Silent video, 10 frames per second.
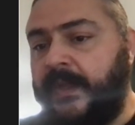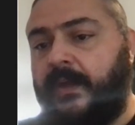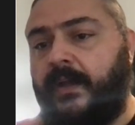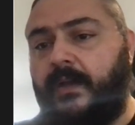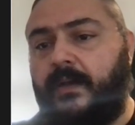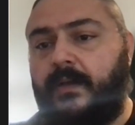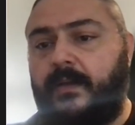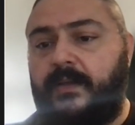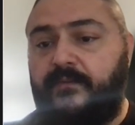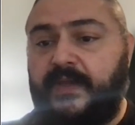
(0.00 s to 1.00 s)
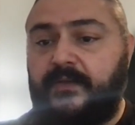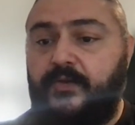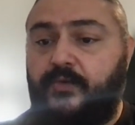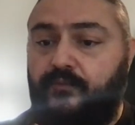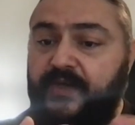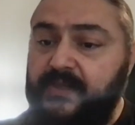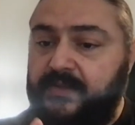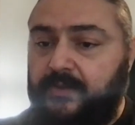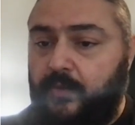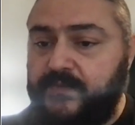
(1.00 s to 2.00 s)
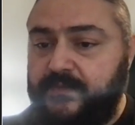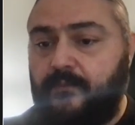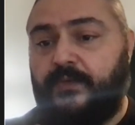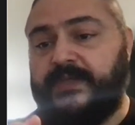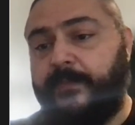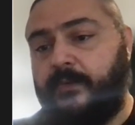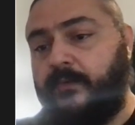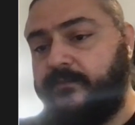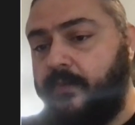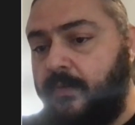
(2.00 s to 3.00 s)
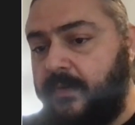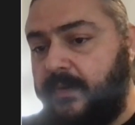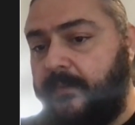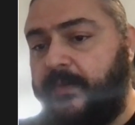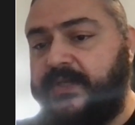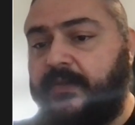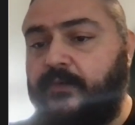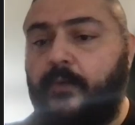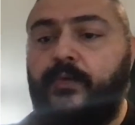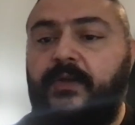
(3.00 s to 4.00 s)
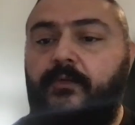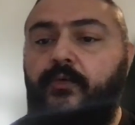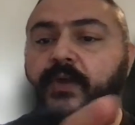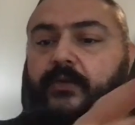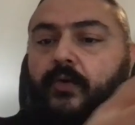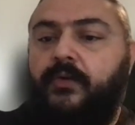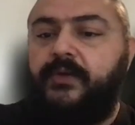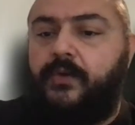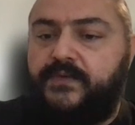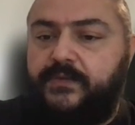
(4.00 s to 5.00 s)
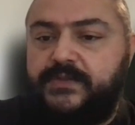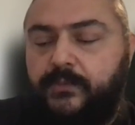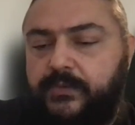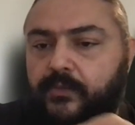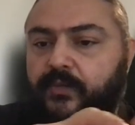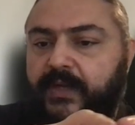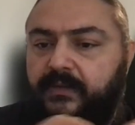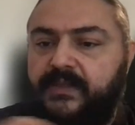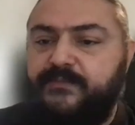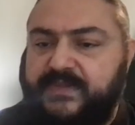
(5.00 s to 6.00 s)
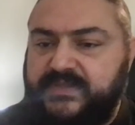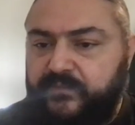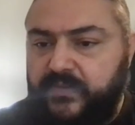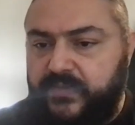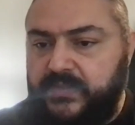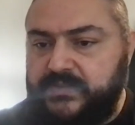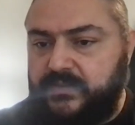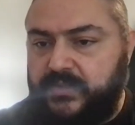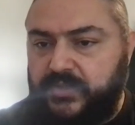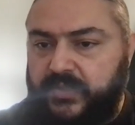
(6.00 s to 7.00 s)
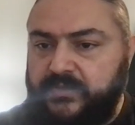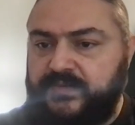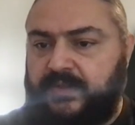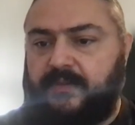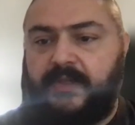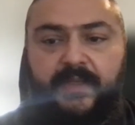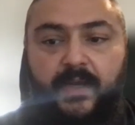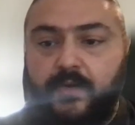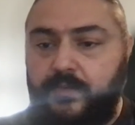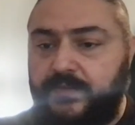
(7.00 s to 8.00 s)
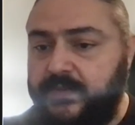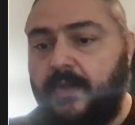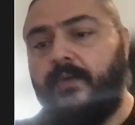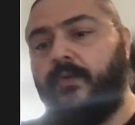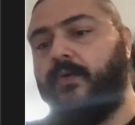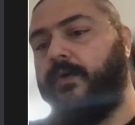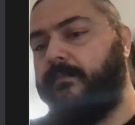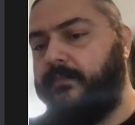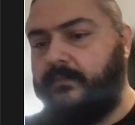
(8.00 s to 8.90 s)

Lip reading: In fact, you really need logs when something goes wrong, and you don't want to look at all the logs. You just want to look at the specific things that are interesting, like errors or